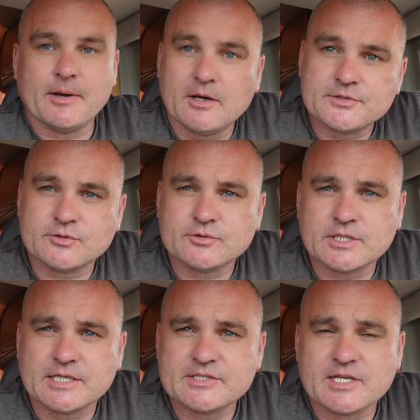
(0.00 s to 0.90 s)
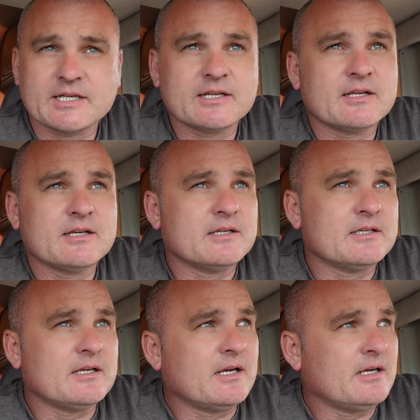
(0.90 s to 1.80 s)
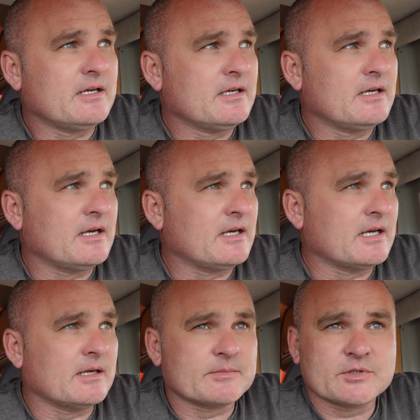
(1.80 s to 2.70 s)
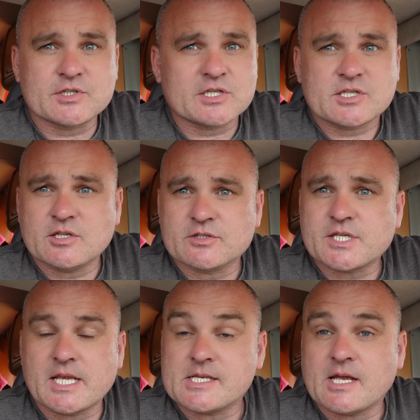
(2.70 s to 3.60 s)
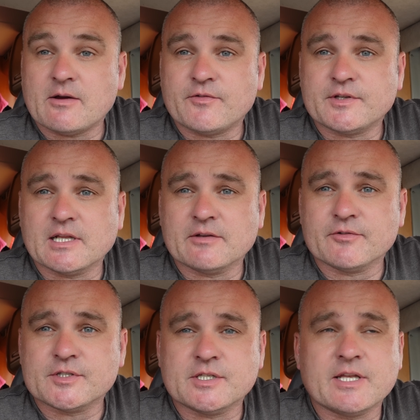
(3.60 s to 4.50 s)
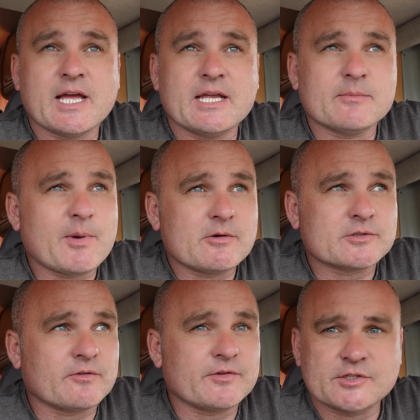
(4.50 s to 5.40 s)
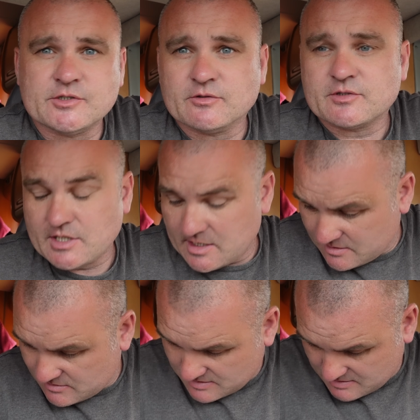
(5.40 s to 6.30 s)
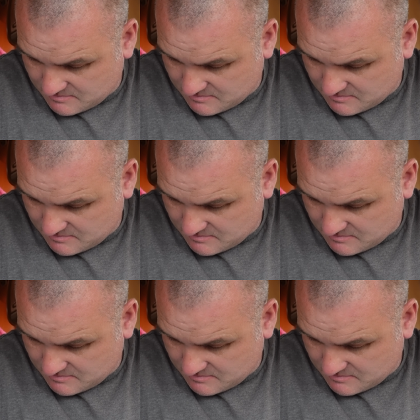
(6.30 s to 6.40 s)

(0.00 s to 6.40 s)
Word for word: parcel, should I say. Because um, it's still saying it's out for delivery today. The post office shuts in